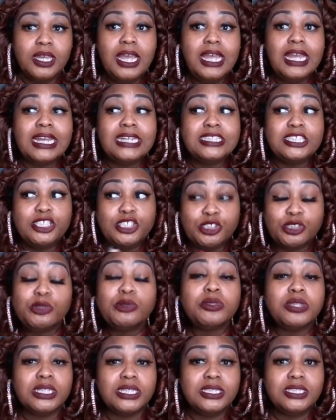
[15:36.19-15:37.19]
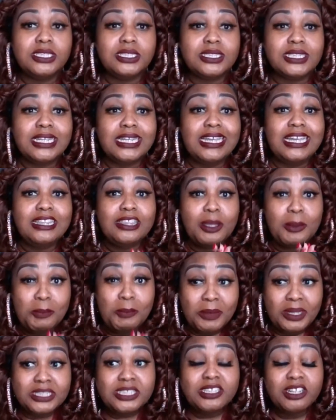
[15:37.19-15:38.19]
Because the truth is, in the
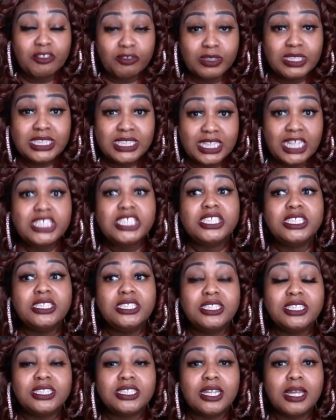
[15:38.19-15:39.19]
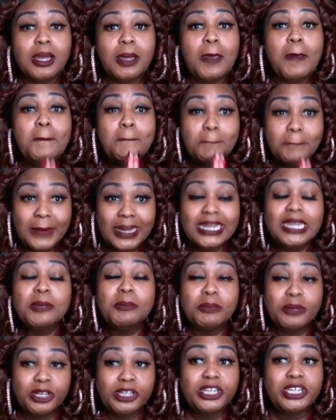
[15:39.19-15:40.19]
midst of recessions, many
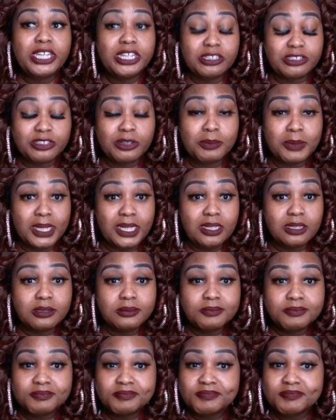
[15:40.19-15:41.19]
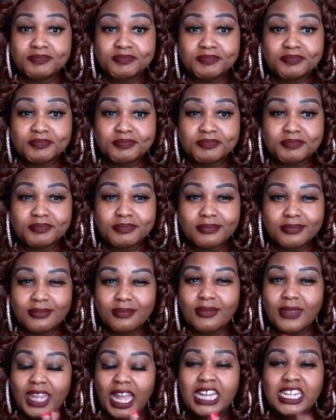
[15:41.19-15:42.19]
millionaires are made.
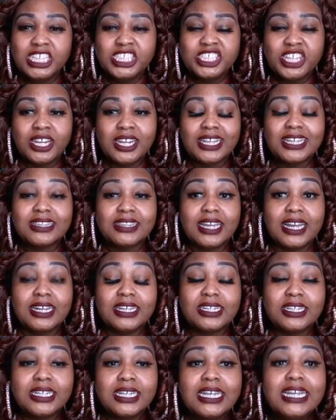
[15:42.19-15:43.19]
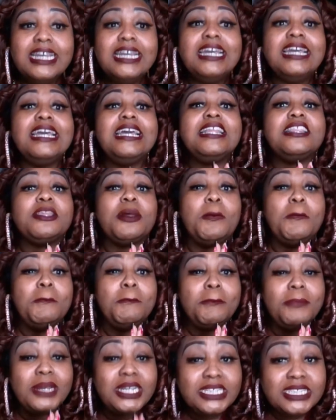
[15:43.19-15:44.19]
I need y'all to get that. In the
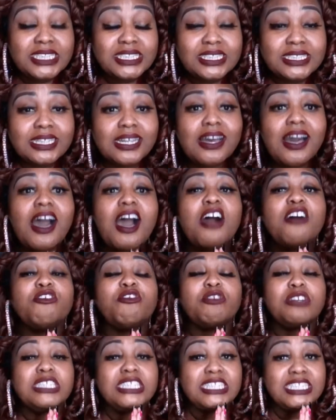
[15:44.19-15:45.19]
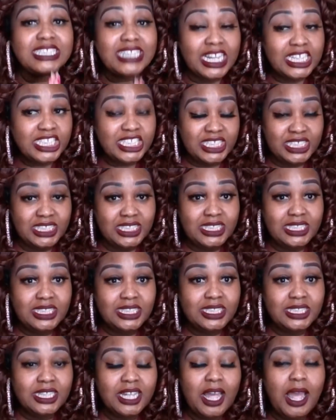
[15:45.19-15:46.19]
midst of
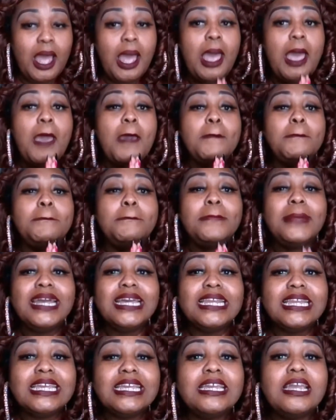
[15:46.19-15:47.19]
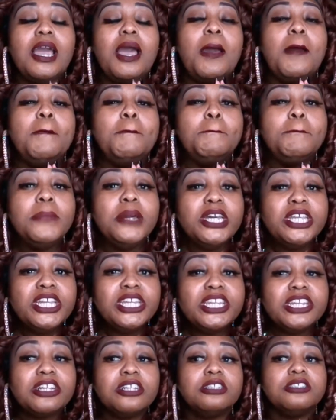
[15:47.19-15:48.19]
recessions, many
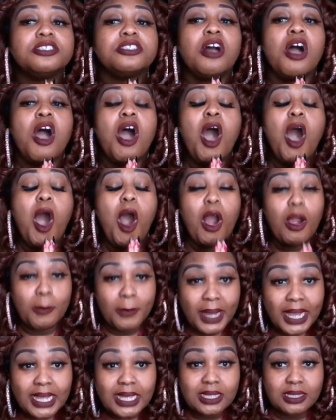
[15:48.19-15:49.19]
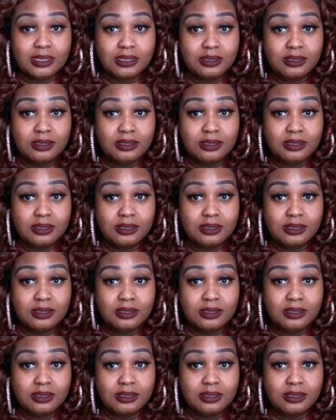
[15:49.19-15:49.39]
millionaires are made.